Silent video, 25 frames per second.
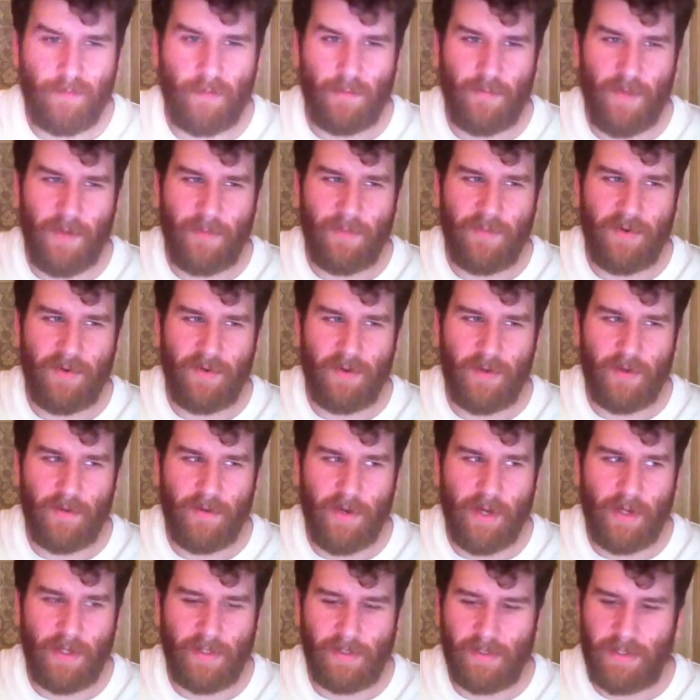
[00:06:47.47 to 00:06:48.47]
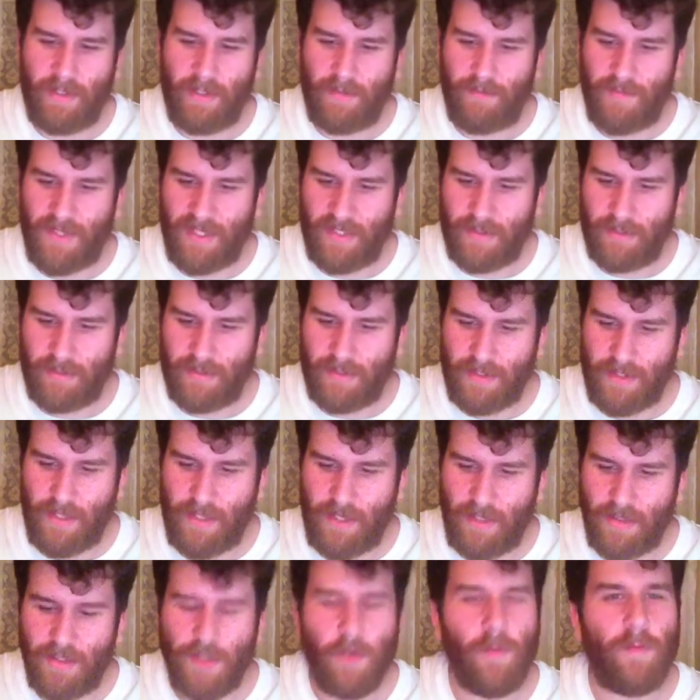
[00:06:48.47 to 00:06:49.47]
remember correctly, means
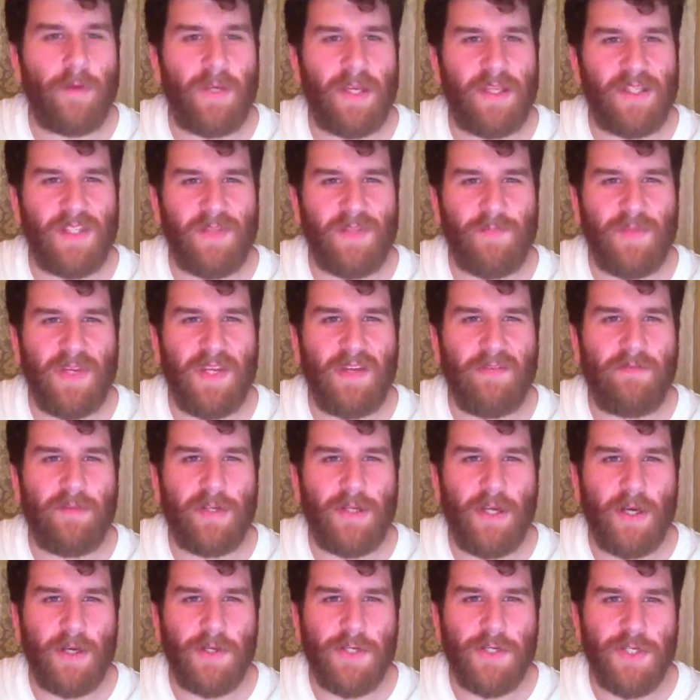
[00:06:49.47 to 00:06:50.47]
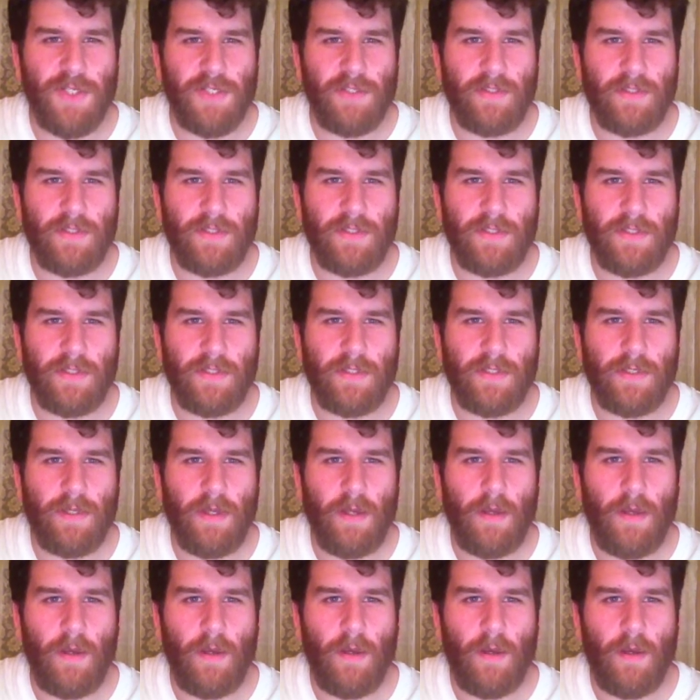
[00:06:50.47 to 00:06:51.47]
they don't get speed reductions
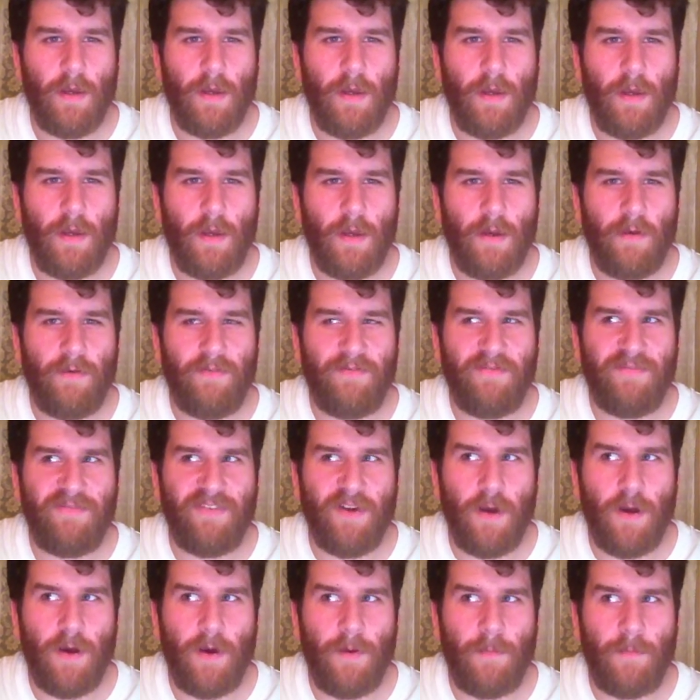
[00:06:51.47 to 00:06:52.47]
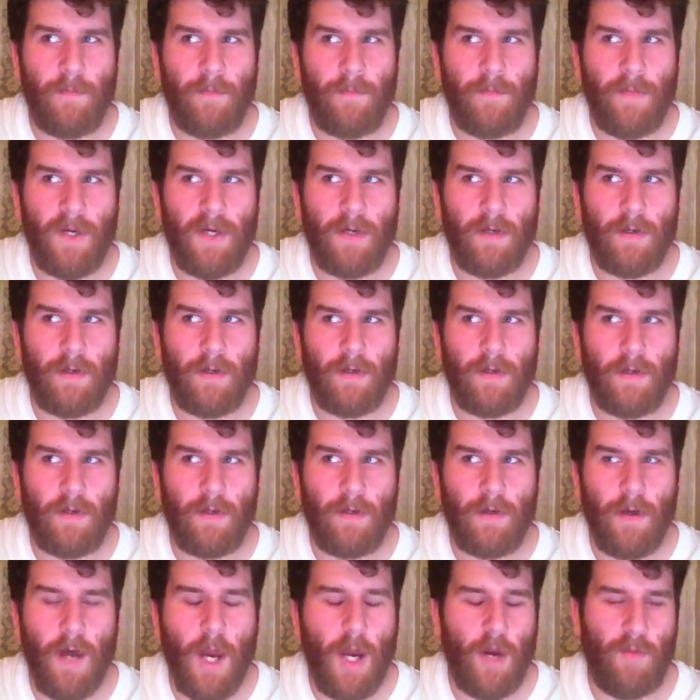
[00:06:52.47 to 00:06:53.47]
from
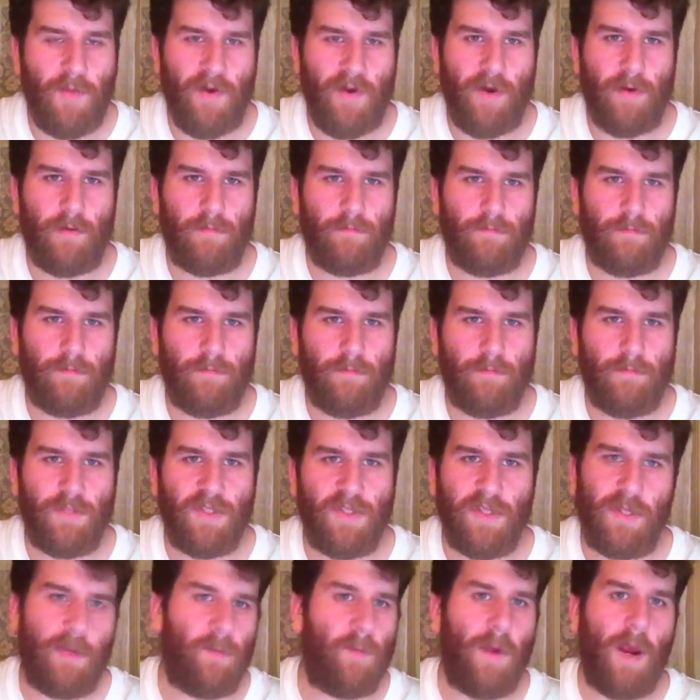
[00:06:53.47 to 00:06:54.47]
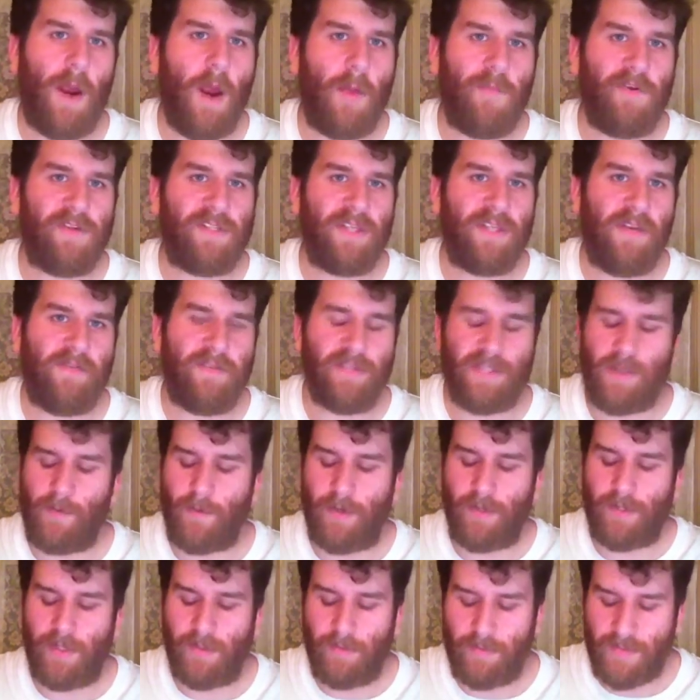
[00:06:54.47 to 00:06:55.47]
armor. So they can wear armor as heavy as they
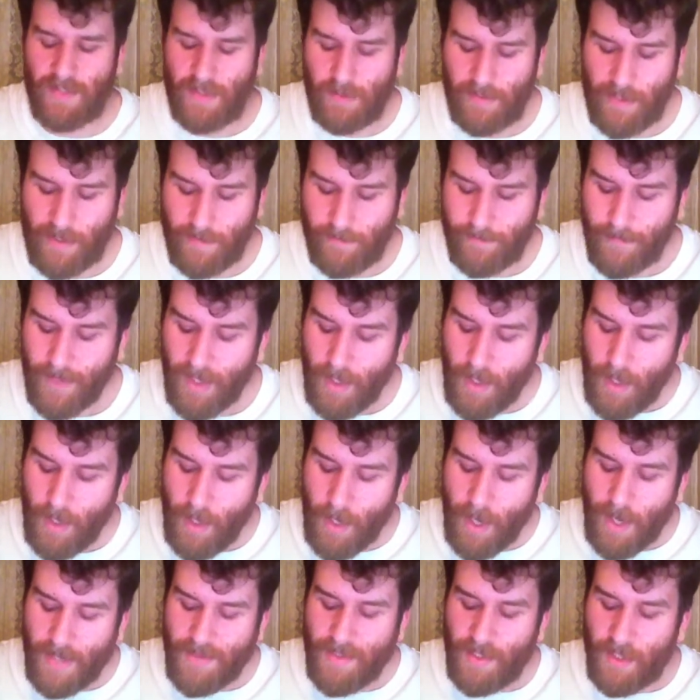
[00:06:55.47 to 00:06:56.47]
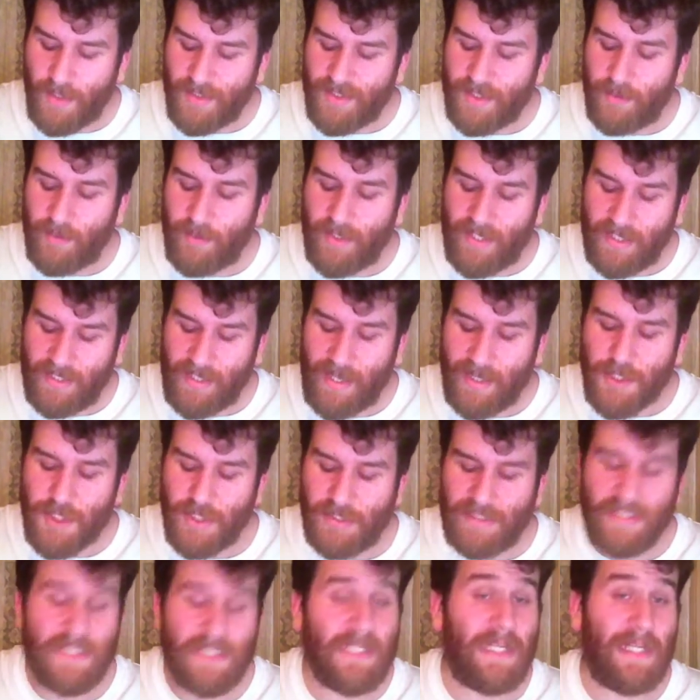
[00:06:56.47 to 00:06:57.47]
want, they don't slow down. And then also
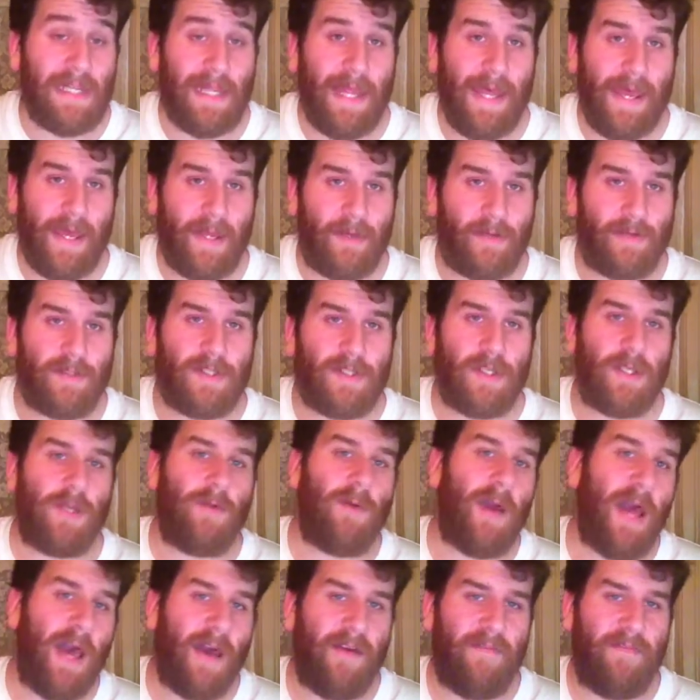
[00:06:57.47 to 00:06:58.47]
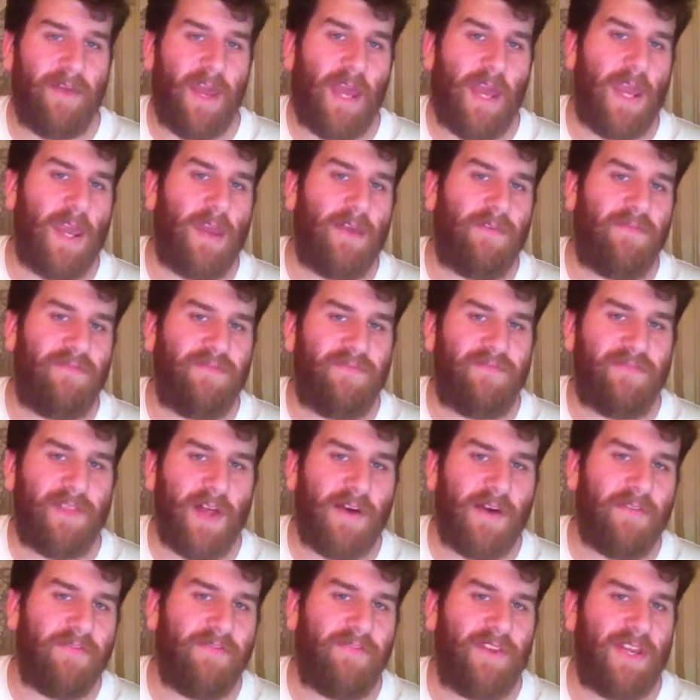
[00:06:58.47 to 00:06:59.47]
connections clan. So you have a
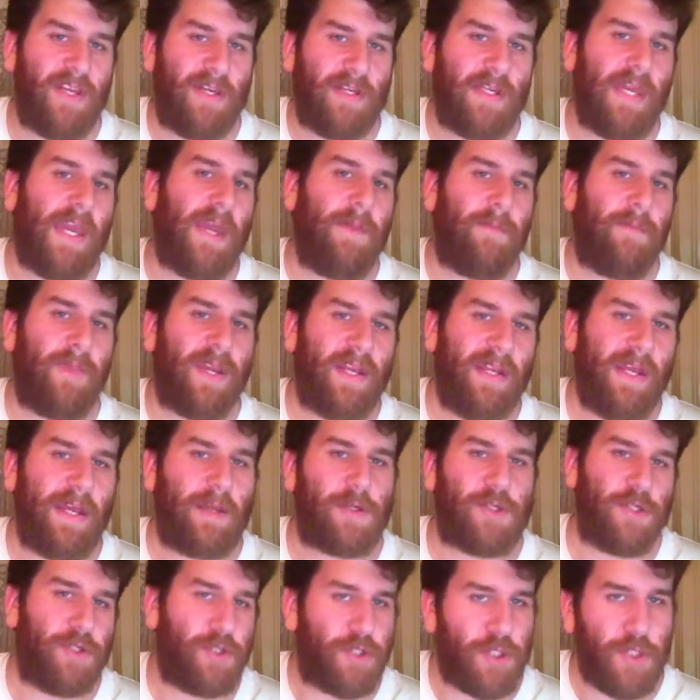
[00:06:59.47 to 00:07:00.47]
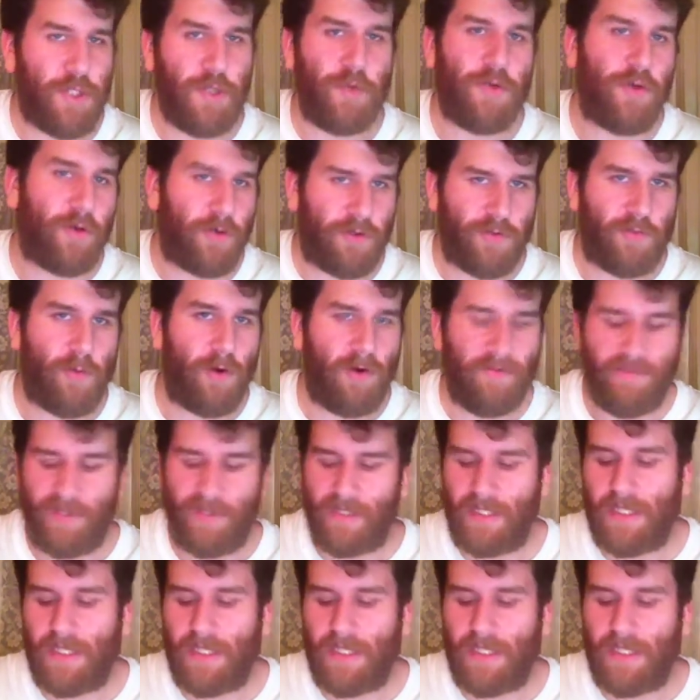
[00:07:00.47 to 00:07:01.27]
fluff in-game connection to your dwarven